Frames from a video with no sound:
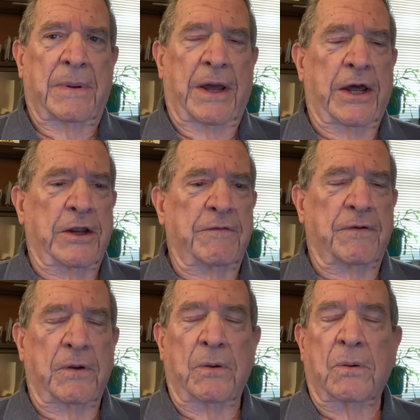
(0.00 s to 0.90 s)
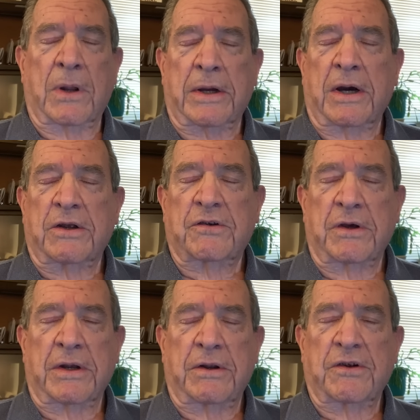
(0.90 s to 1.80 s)
And if you, like I
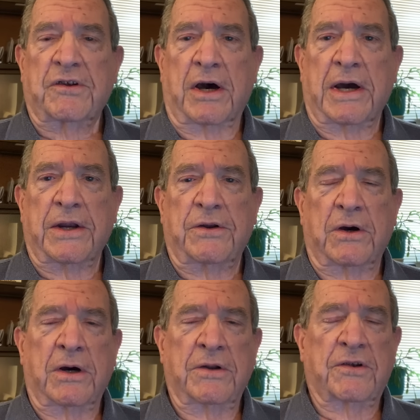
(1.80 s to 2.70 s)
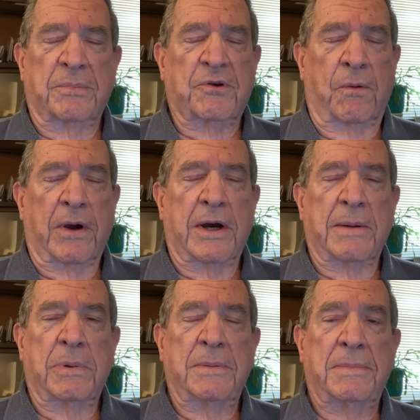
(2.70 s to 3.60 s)
said, decide to unsubscribe,